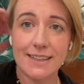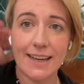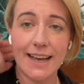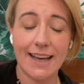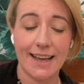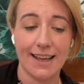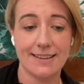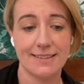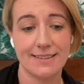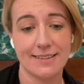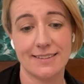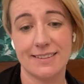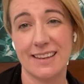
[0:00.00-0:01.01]
and
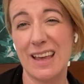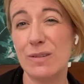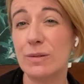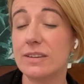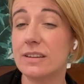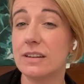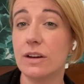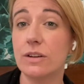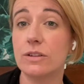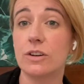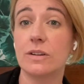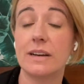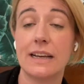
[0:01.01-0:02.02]
it was the not
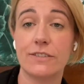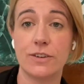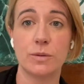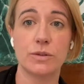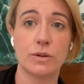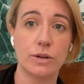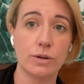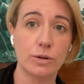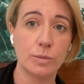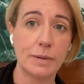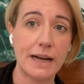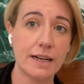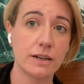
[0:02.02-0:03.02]
knowing if it was going to grow
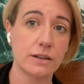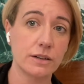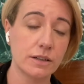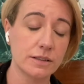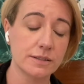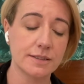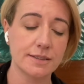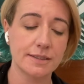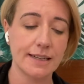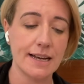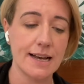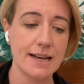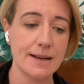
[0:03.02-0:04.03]
back or not.
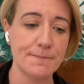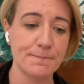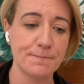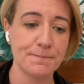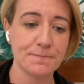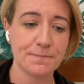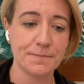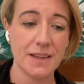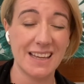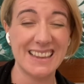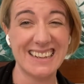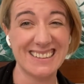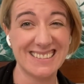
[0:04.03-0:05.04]
Um, and
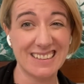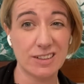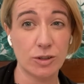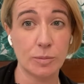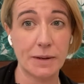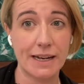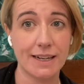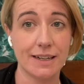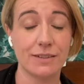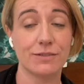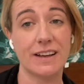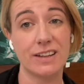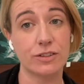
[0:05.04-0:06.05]
then it did grow back and it
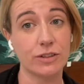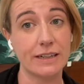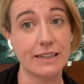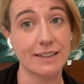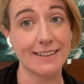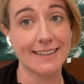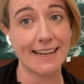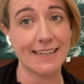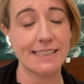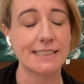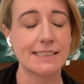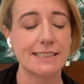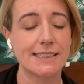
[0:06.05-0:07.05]
fell straight out again.
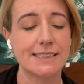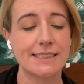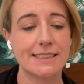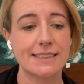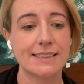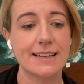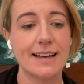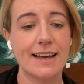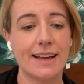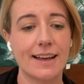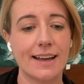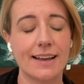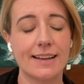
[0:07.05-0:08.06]

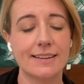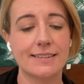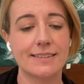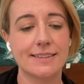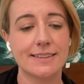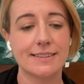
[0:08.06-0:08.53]
And